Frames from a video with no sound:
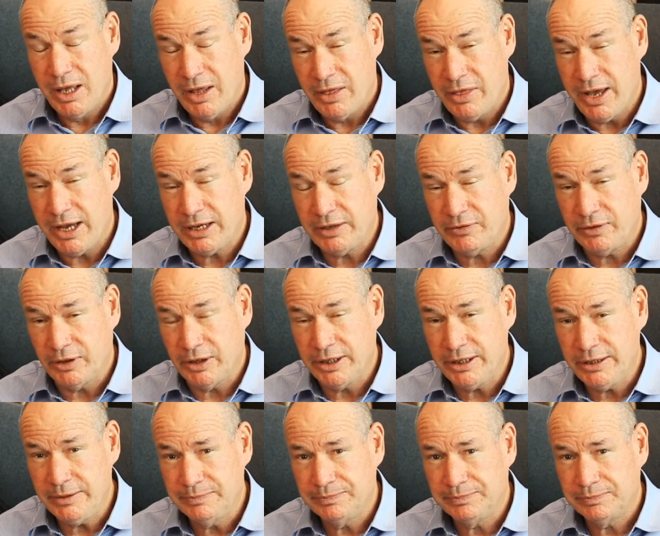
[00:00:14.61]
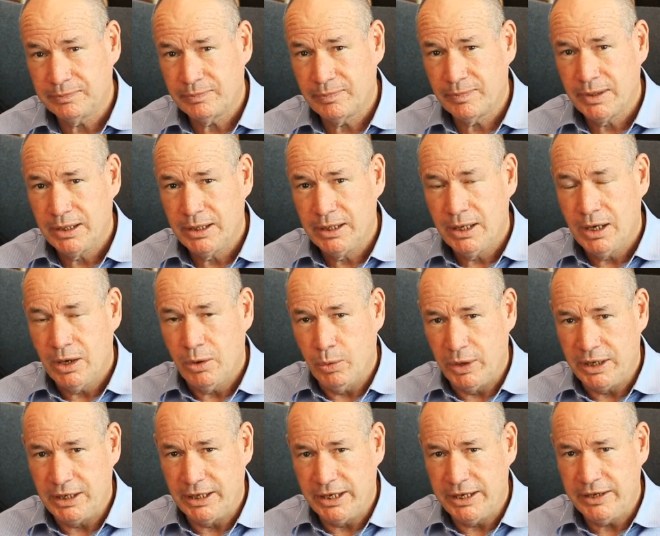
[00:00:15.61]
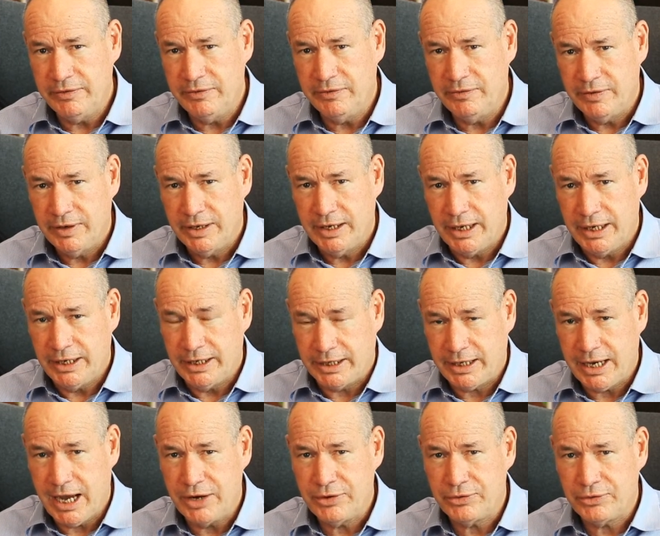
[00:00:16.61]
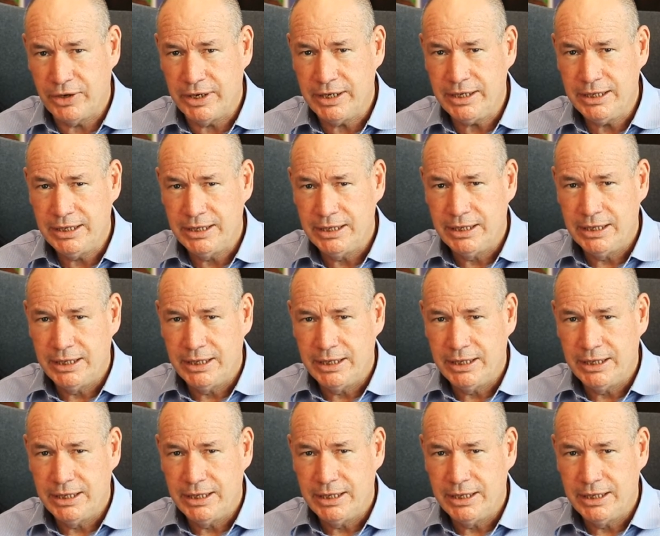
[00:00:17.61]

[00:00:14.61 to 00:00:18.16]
Thankfully, we live in a country